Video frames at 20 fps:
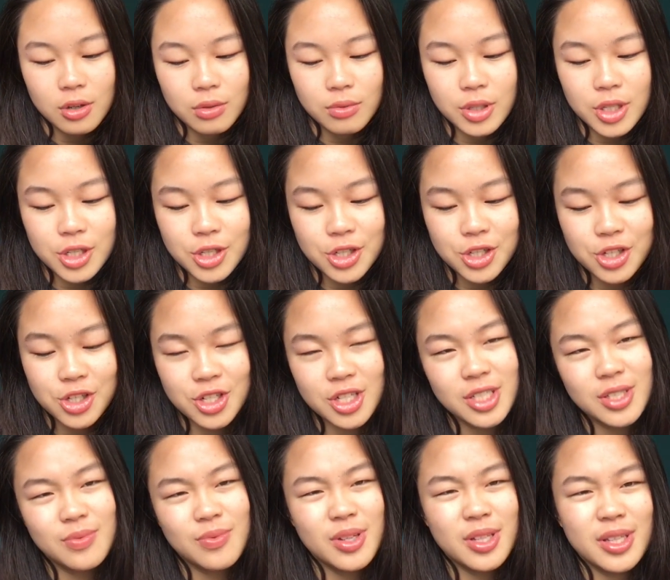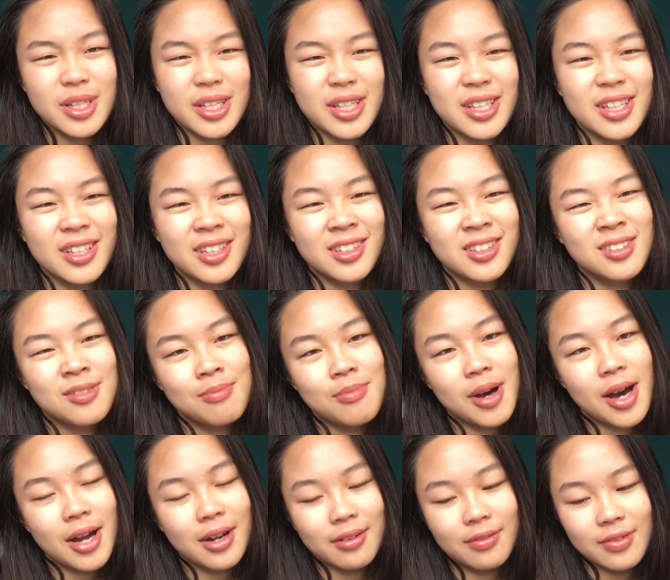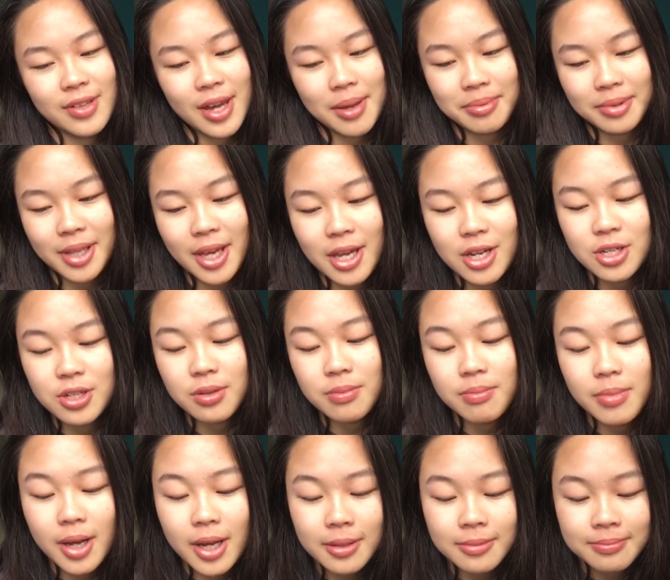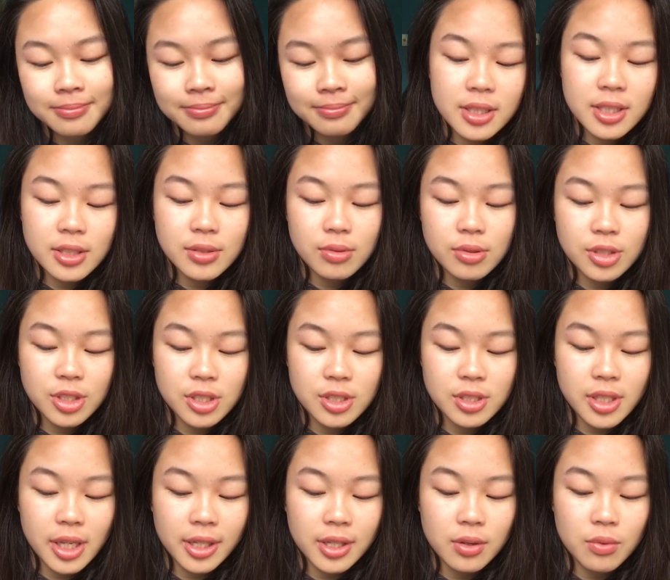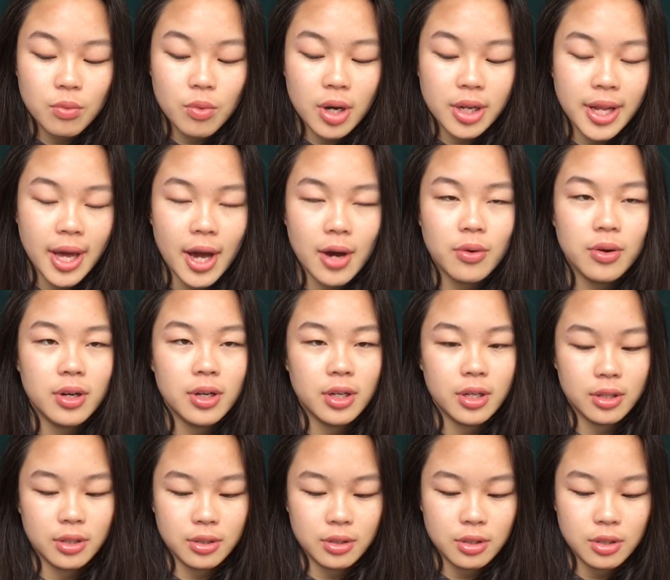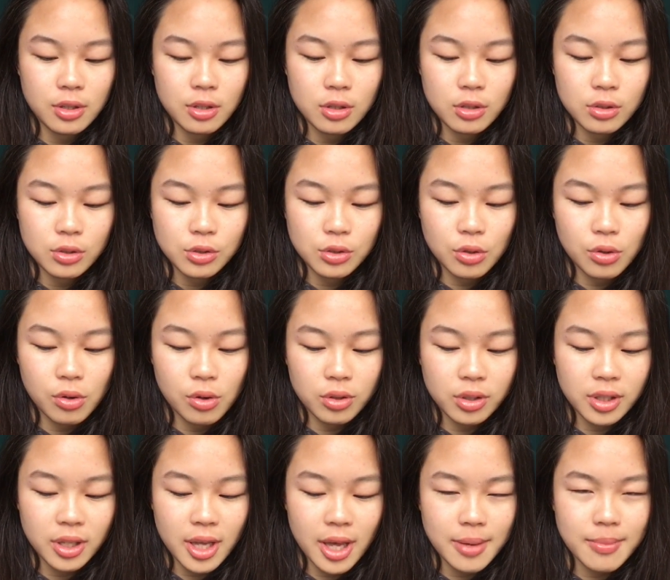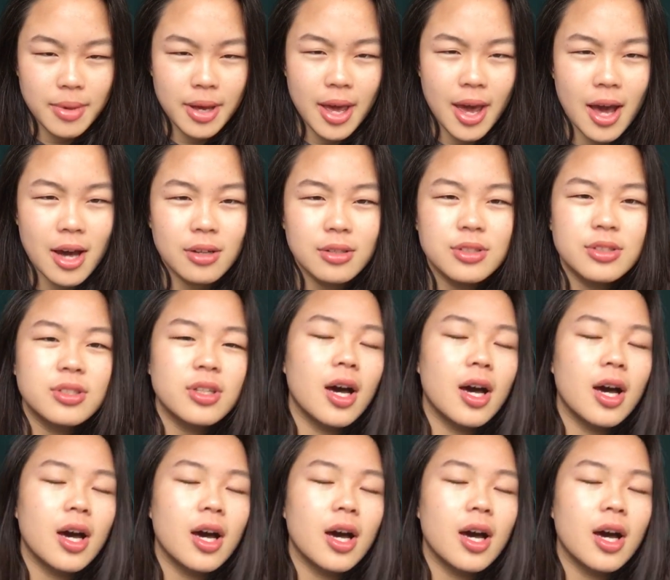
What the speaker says: which isn't really part of the application, but this was just like a 1 hour talk at my house.